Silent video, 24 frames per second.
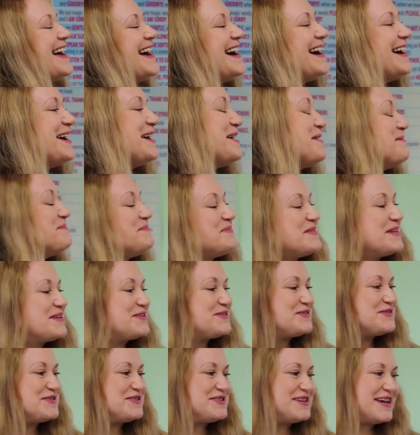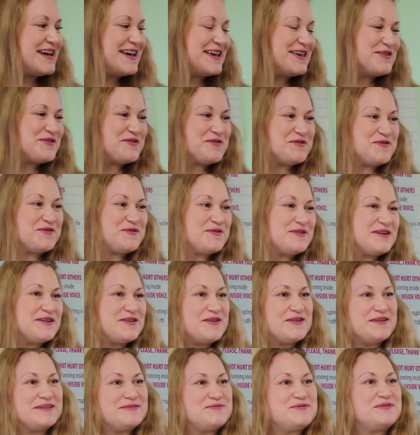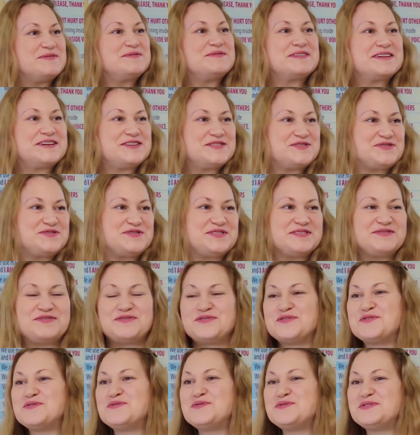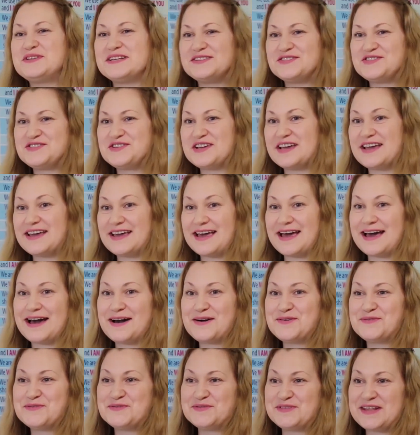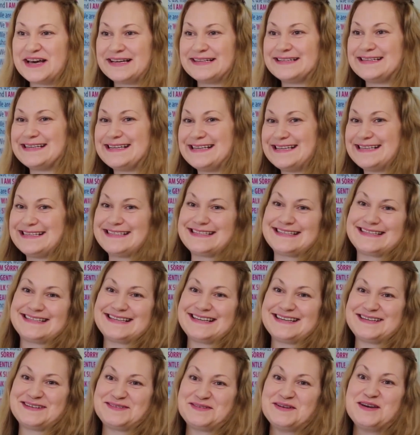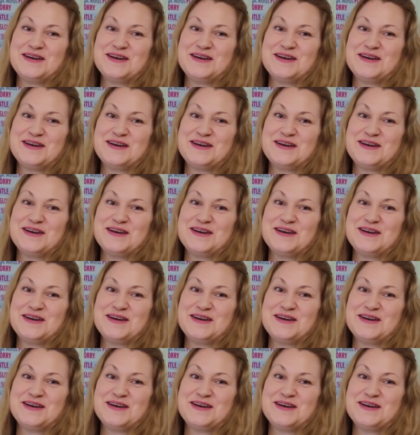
to share your country food and share how that is